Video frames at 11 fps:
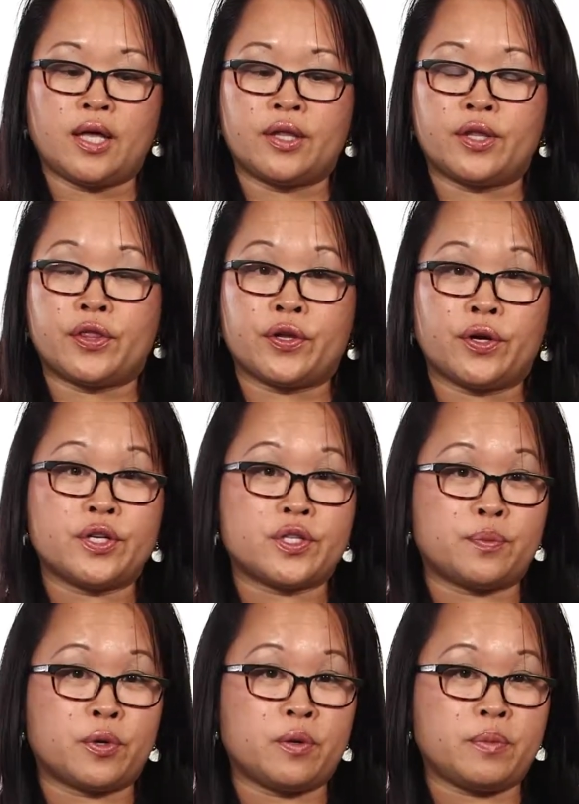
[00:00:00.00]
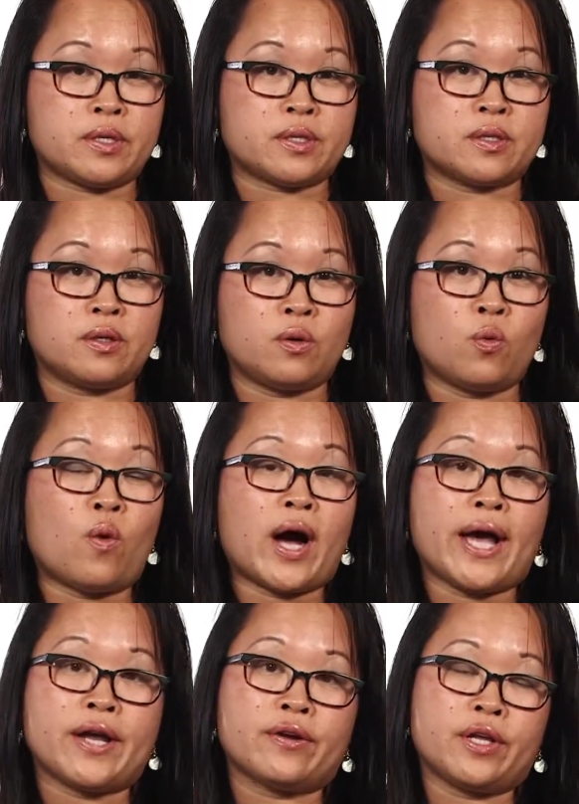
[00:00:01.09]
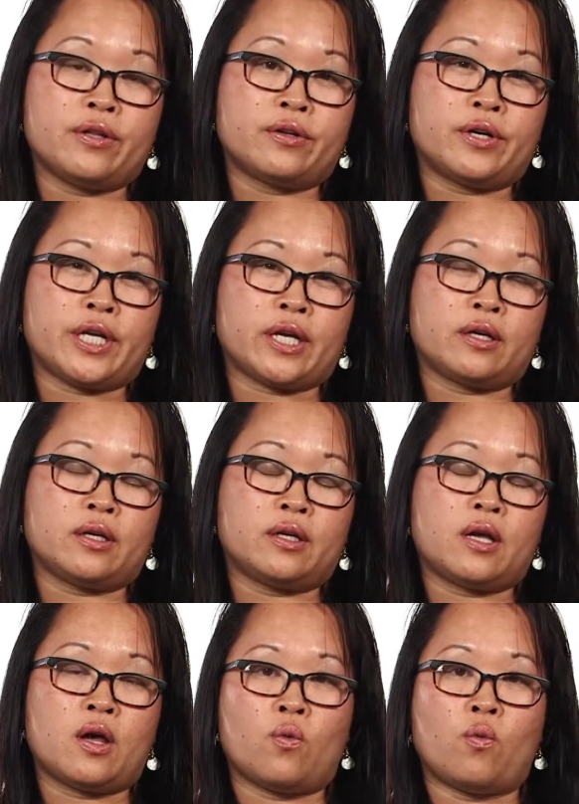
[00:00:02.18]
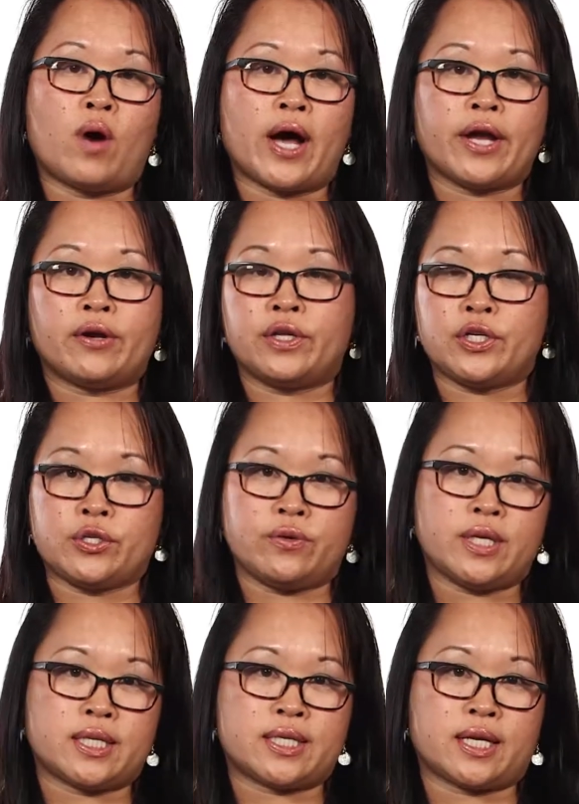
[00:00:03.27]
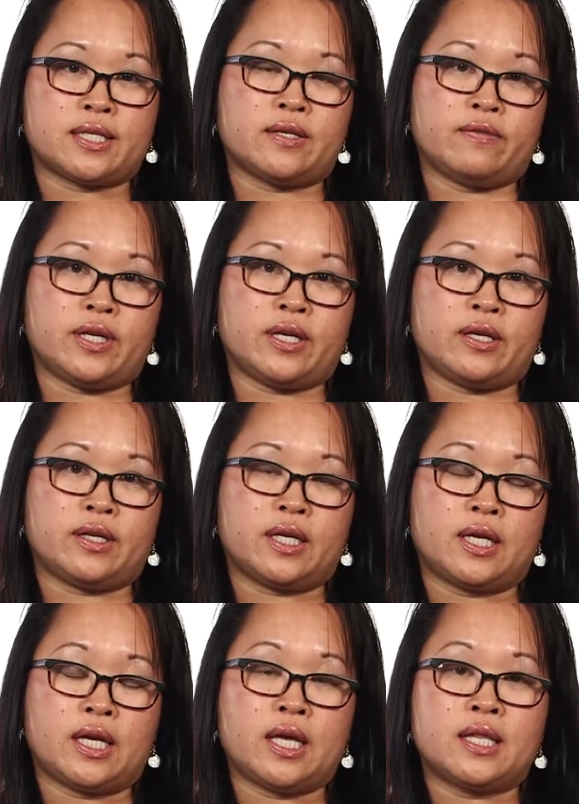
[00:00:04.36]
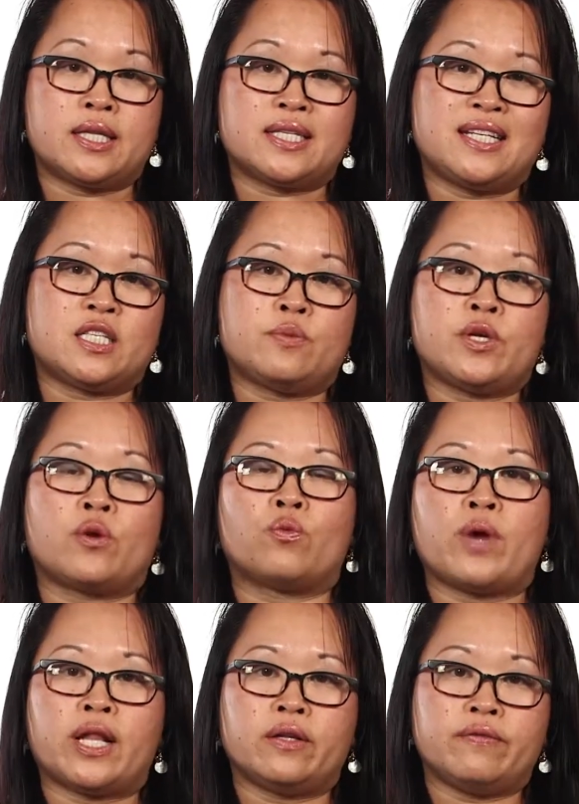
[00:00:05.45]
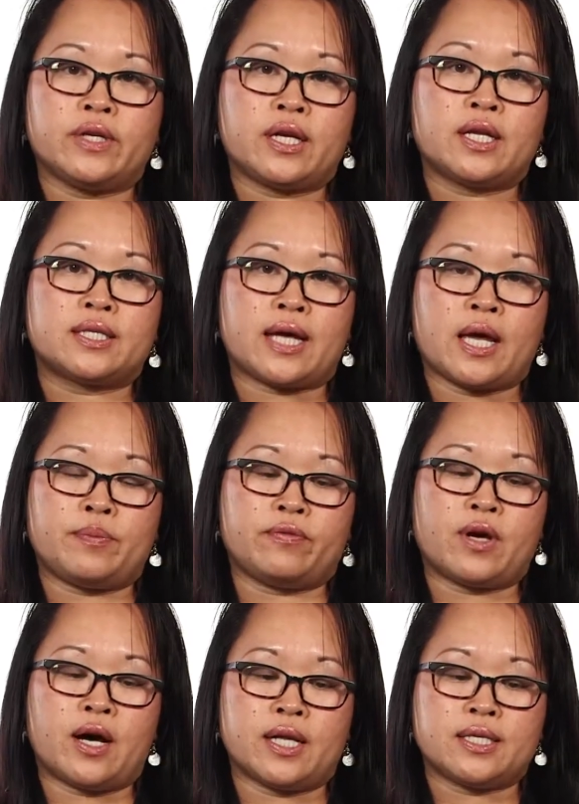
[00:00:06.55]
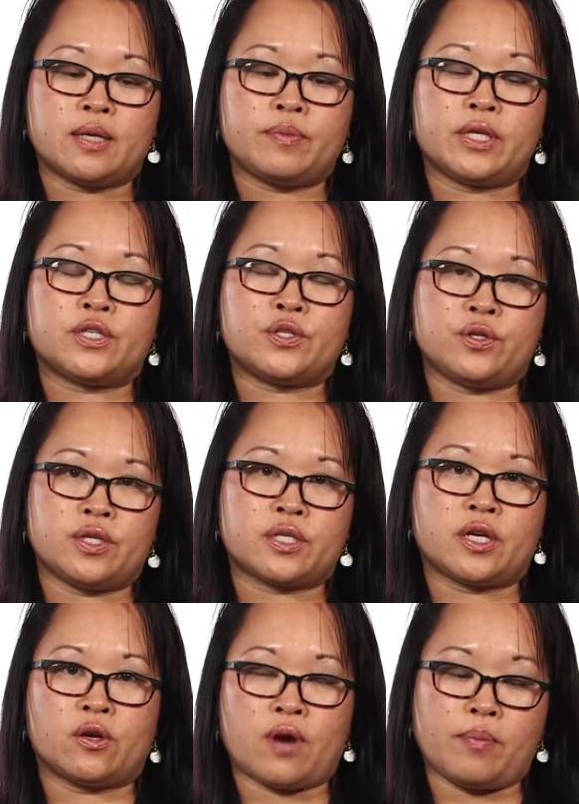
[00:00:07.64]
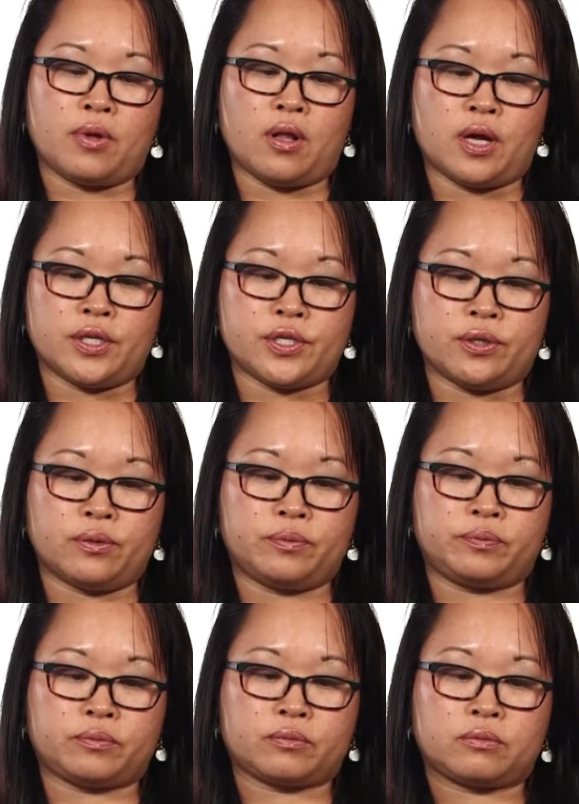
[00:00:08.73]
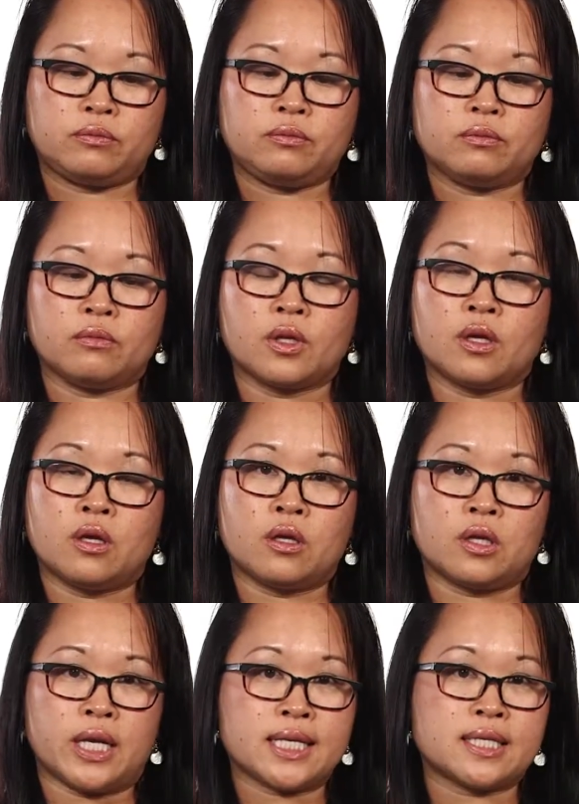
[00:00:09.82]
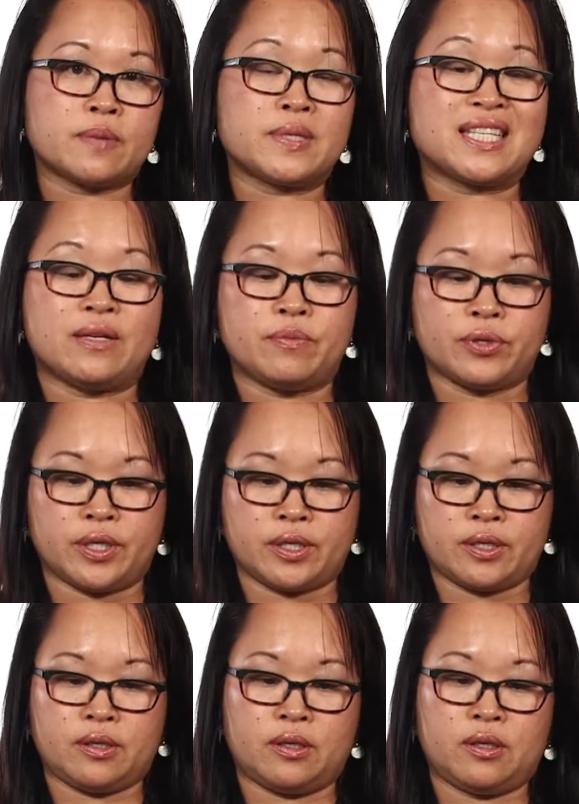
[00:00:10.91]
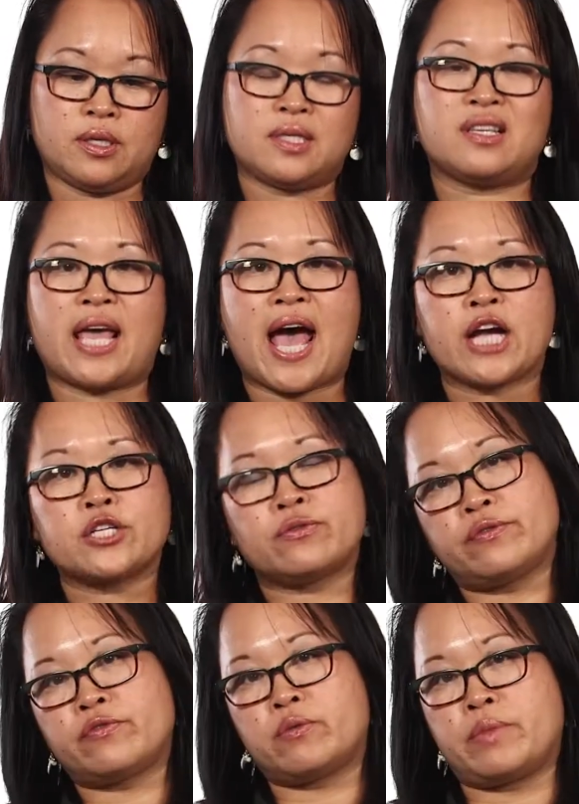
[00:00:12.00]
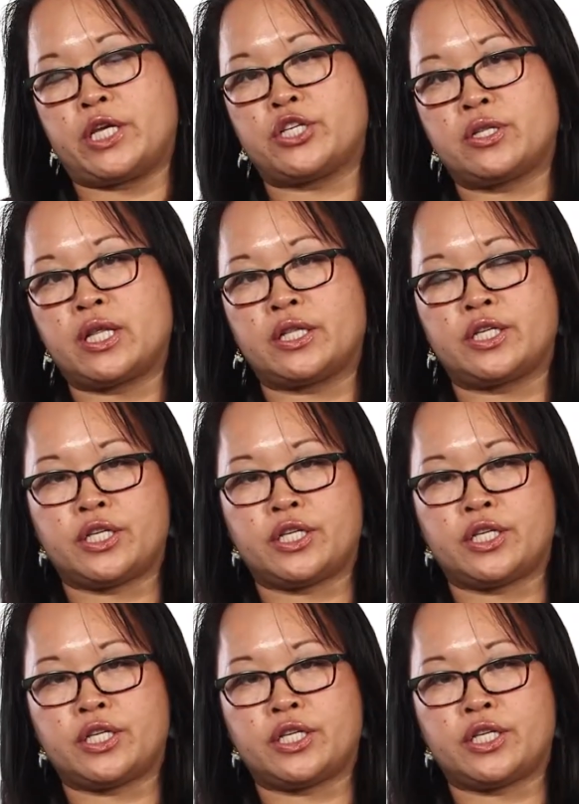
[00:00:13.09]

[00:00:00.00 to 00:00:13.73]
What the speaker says: The third is the purpose. Why are they learning? Why are they doing this activity? This needs to be a relevant type of concept that students can grapple onto. The next step is input. This is the actual information that the